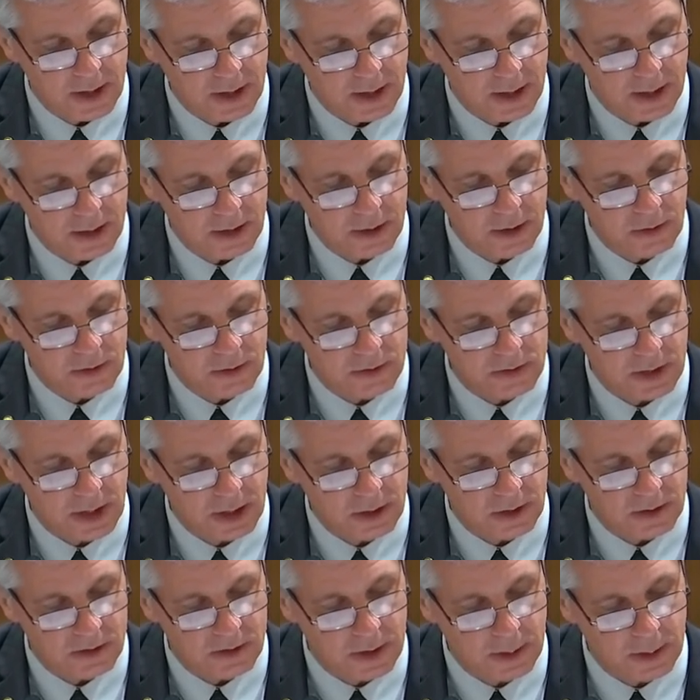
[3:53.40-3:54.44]
Uh, you'll see
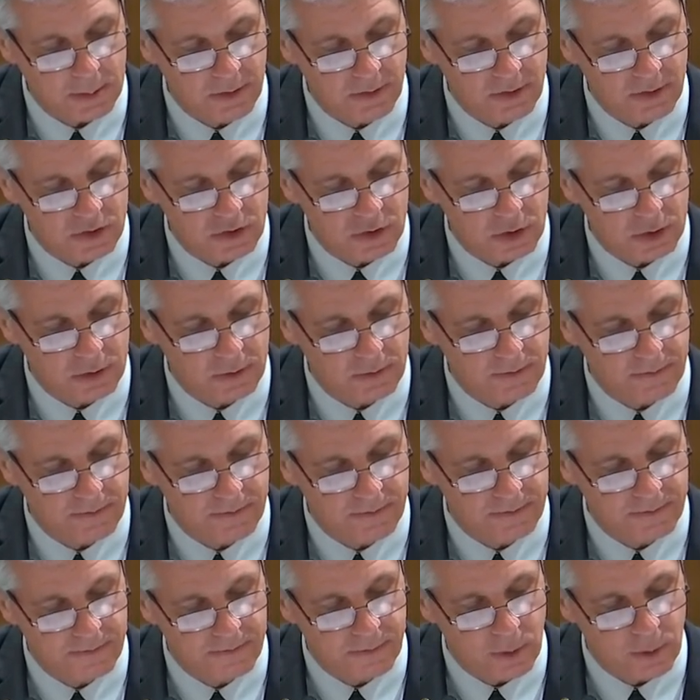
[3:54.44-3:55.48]
under subdivision
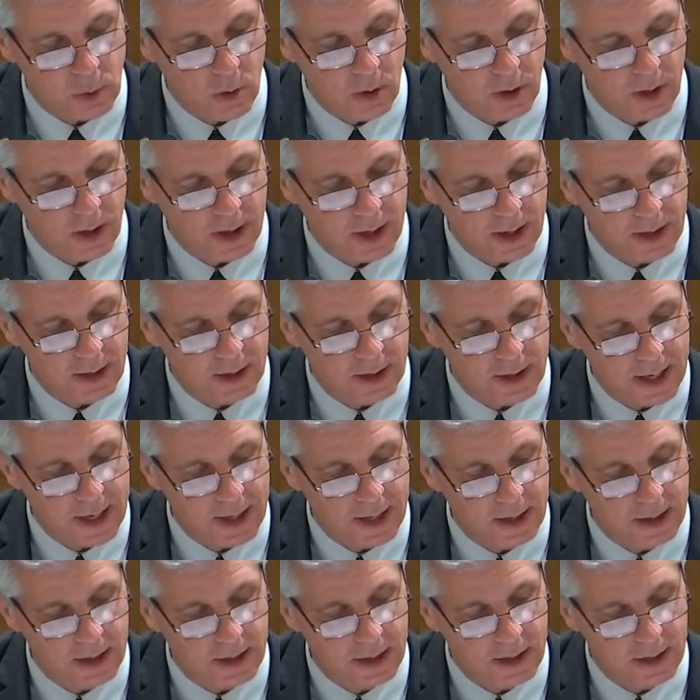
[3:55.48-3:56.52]
4 on
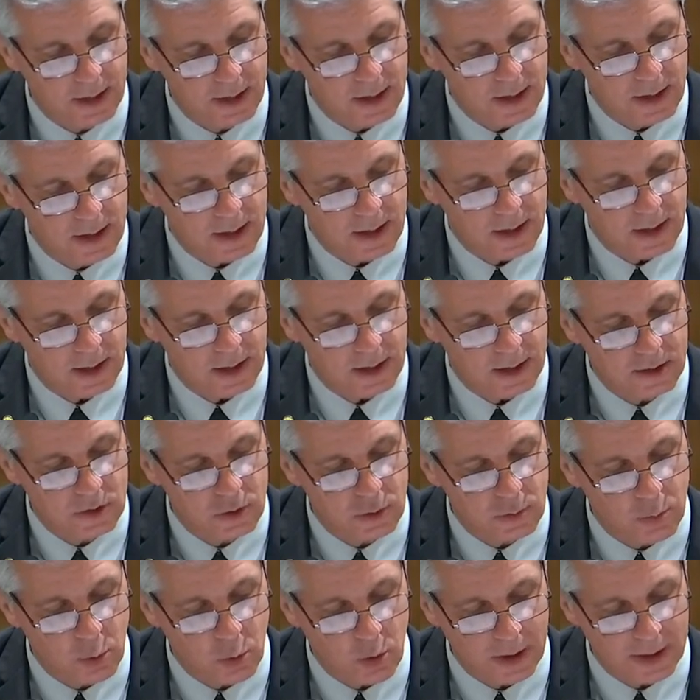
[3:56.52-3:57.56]
line uh,
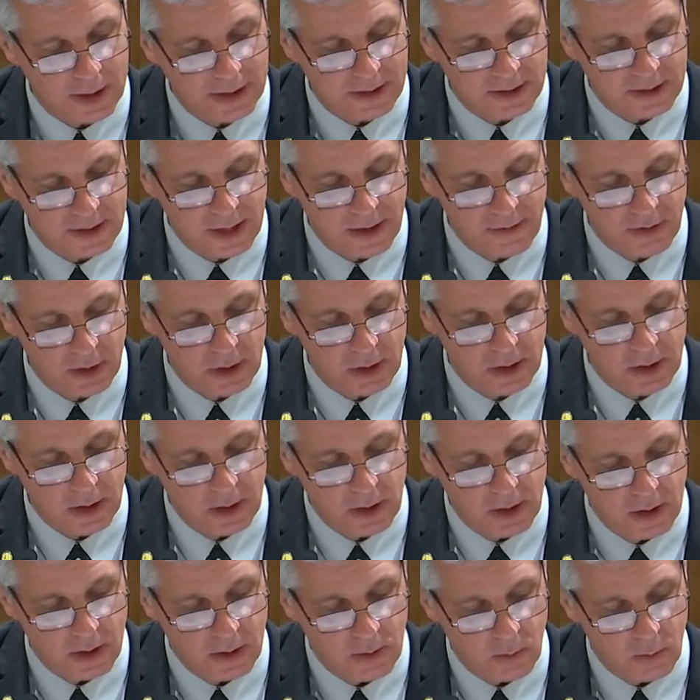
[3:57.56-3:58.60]
2.7
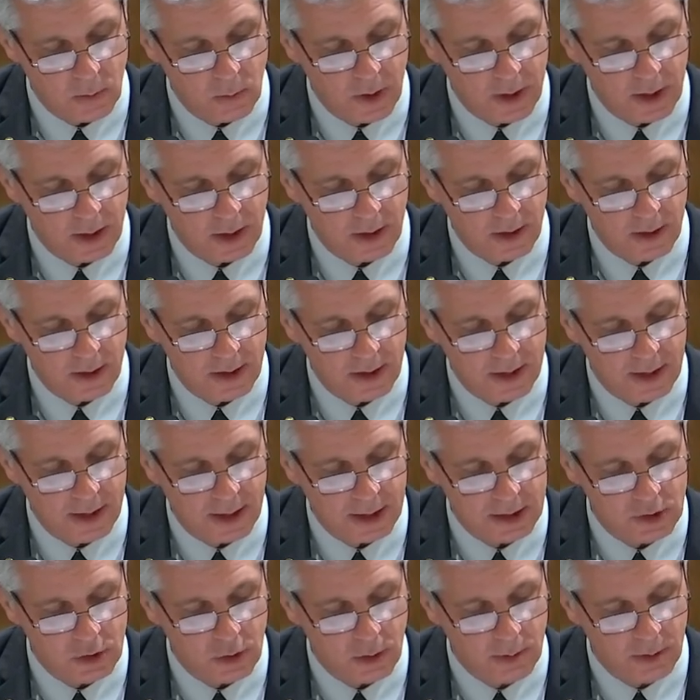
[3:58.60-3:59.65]
where on
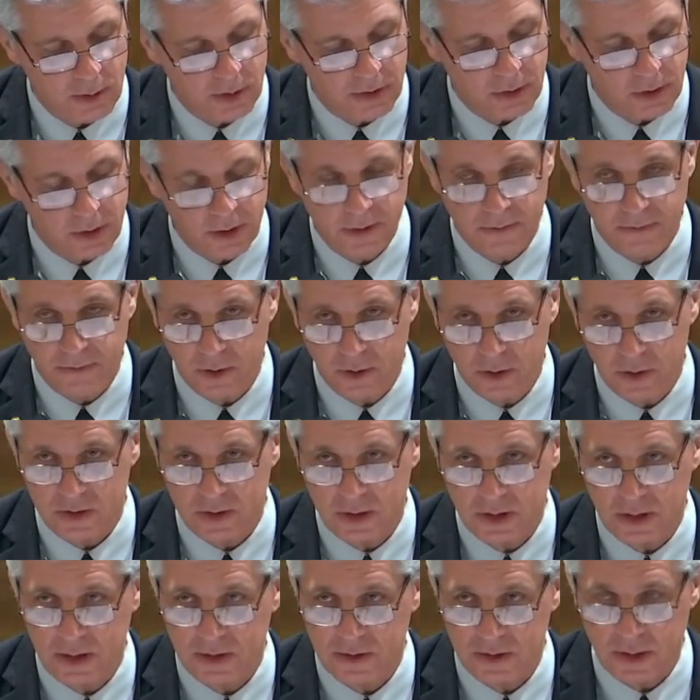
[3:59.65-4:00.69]
October
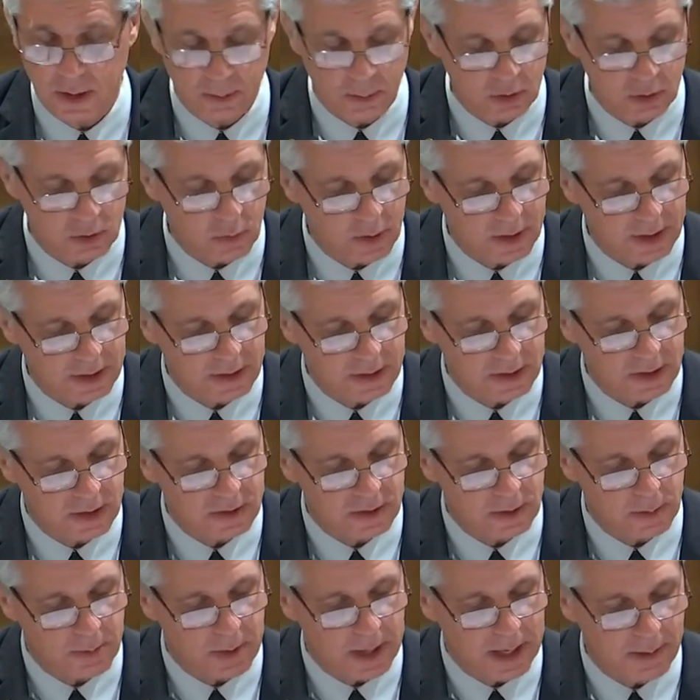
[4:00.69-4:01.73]
31st and December
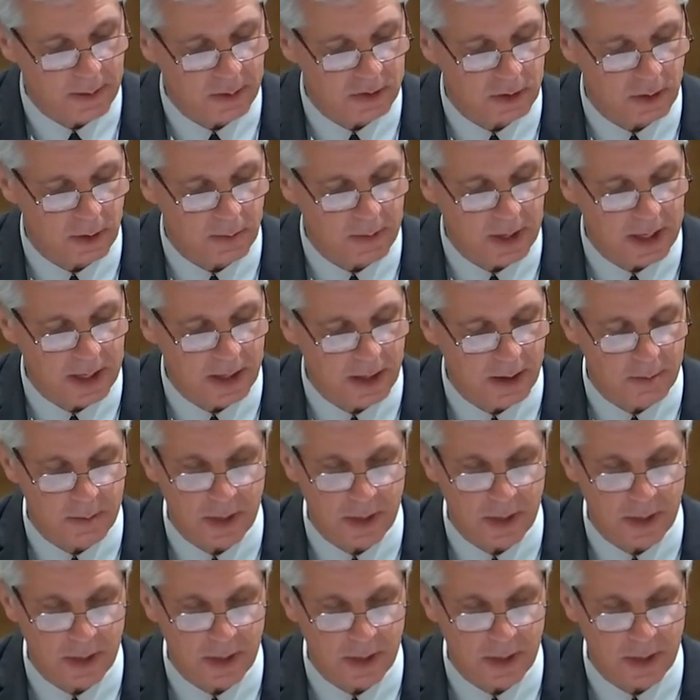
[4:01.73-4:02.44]
26th, the payments are made